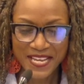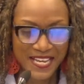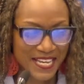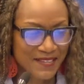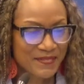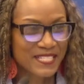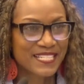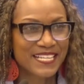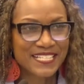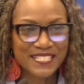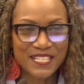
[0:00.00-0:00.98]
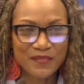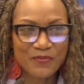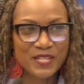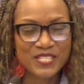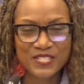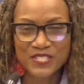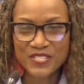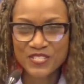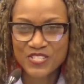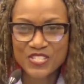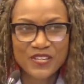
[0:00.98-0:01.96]
exciting celebrations
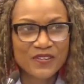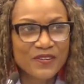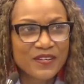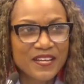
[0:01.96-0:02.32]
to share.